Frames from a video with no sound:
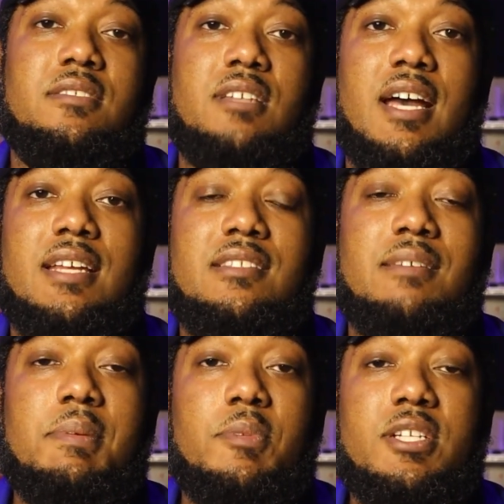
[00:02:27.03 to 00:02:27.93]
in design.
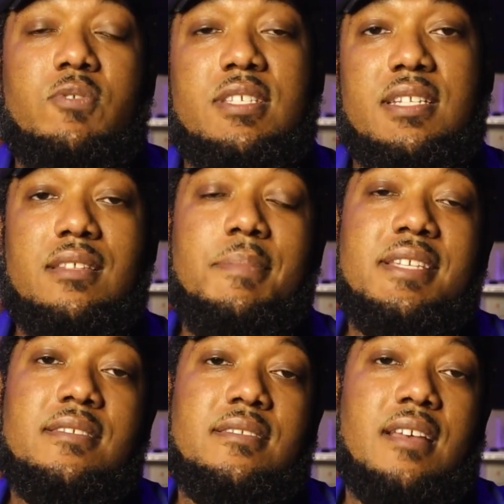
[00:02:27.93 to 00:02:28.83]
Some people are interested in the
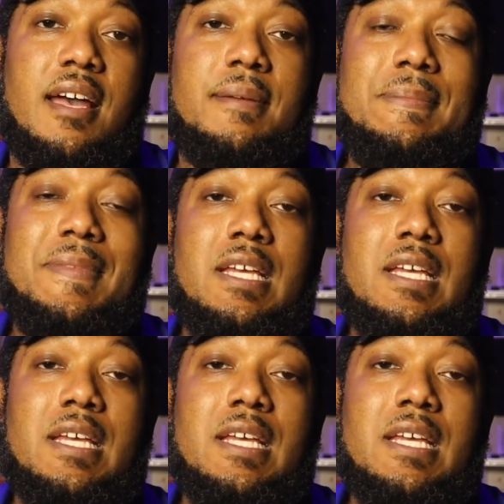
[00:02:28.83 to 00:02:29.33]
business side.